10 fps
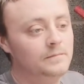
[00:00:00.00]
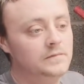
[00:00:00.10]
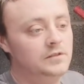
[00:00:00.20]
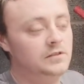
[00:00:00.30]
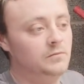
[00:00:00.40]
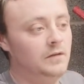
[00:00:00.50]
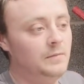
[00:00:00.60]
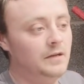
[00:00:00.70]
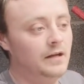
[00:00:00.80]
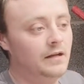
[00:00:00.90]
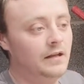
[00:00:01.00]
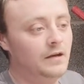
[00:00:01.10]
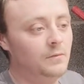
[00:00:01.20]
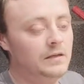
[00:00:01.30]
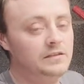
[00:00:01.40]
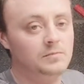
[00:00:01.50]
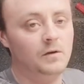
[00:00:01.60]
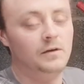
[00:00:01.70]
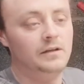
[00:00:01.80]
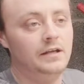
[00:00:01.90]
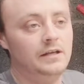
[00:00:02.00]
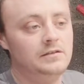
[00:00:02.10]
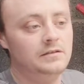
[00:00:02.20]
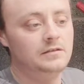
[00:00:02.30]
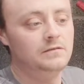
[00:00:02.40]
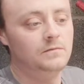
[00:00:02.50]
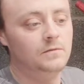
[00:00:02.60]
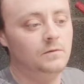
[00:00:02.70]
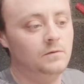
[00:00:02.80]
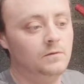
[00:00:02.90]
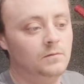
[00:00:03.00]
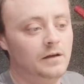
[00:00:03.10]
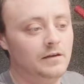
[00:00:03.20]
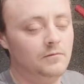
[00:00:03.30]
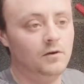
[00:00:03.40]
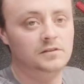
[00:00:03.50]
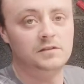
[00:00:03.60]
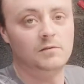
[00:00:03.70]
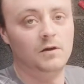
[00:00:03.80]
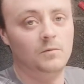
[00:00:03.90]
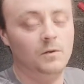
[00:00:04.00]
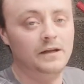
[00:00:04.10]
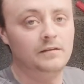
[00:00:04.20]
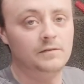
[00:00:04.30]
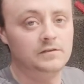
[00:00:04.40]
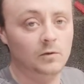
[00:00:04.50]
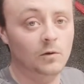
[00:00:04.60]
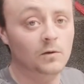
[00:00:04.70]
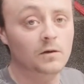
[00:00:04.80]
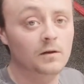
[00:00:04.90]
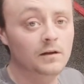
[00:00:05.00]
just to eliminate that weak spot in the engine for where the rods are quite weak for torque,